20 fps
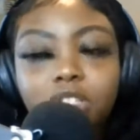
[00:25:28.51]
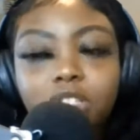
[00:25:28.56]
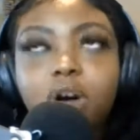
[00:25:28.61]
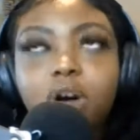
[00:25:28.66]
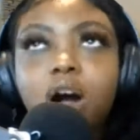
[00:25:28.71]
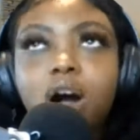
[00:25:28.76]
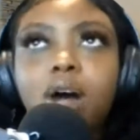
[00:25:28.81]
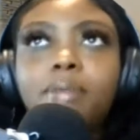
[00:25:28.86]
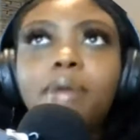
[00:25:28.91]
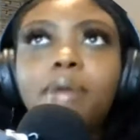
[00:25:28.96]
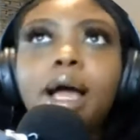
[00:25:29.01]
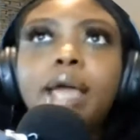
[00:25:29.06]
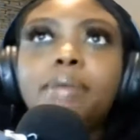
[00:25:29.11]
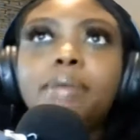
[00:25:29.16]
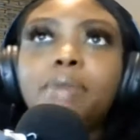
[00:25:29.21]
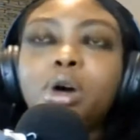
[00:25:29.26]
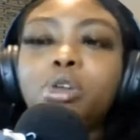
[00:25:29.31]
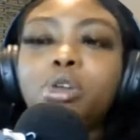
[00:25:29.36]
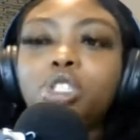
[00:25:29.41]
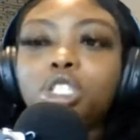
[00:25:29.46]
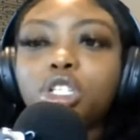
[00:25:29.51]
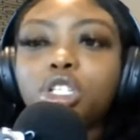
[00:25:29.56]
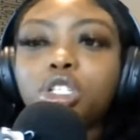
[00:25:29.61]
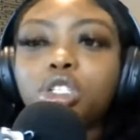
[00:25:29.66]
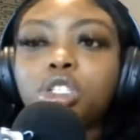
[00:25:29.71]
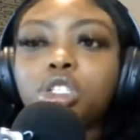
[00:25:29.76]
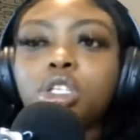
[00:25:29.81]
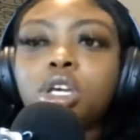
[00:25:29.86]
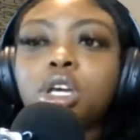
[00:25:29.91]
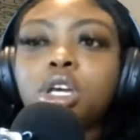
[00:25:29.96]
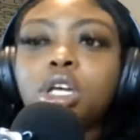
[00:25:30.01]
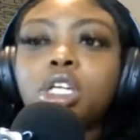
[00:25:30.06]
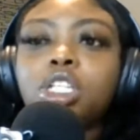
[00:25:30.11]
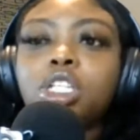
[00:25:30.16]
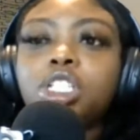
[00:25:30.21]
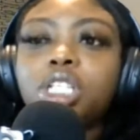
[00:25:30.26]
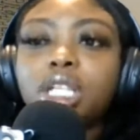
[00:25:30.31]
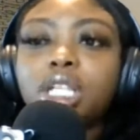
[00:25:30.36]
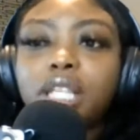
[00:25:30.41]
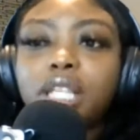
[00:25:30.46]
So all my emotions,
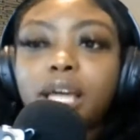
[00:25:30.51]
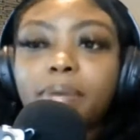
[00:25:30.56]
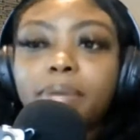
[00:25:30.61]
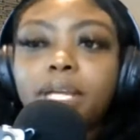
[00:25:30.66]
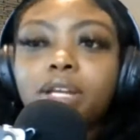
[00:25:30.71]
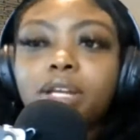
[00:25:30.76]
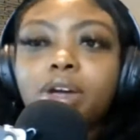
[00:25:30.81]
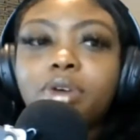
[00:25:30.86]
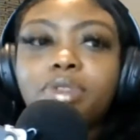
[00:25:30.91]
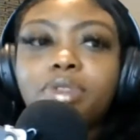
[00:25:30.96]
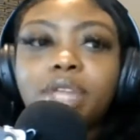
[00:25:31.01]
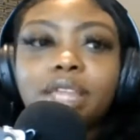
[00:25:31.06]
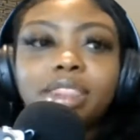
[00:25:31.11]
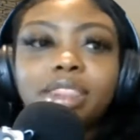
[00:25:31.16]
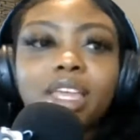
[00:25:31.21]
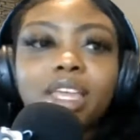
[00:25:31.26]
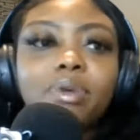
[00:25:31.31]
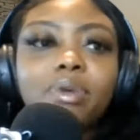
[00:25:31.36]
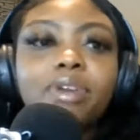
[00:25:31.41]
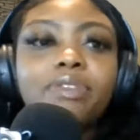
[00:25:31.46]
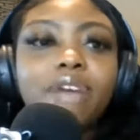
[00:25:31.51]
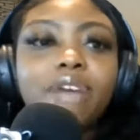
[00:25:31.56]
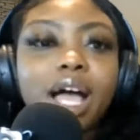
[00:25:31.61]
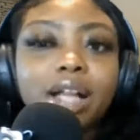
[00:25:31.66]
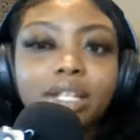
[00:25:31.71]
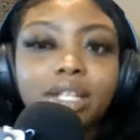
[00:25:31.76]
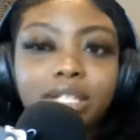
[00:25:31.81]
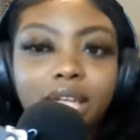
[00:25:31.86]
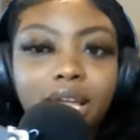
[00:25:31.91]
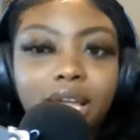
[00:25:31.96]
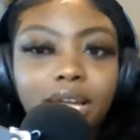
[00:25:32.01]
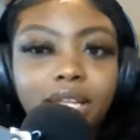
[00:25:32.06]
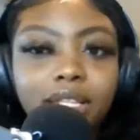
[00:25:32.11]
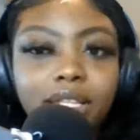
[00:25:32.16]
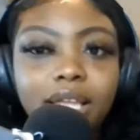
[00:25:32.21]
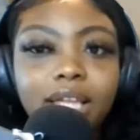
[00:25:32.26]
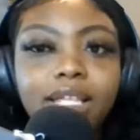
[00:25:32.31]
she let me know that they were validated.